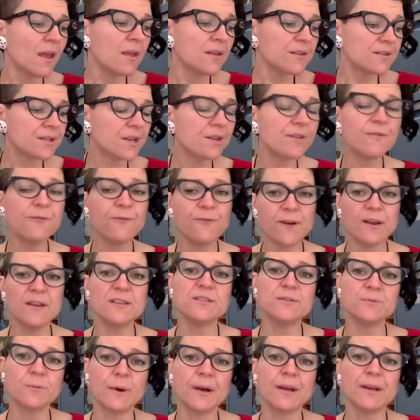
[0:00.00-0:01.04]
So, the
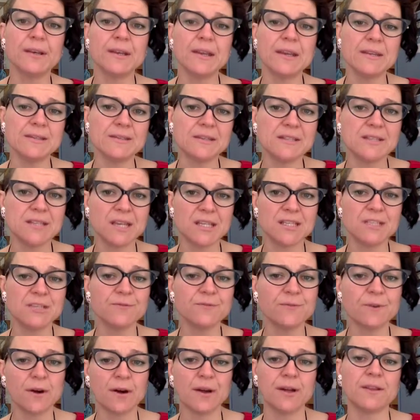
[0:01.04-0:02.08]
first one is
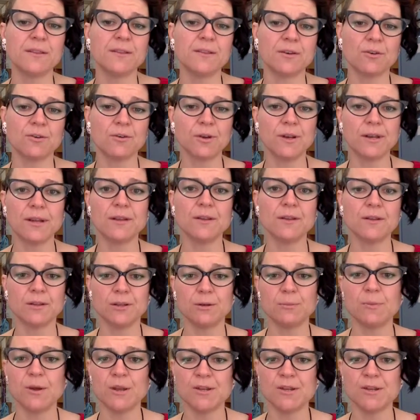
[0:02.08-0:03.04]
identifying the critical and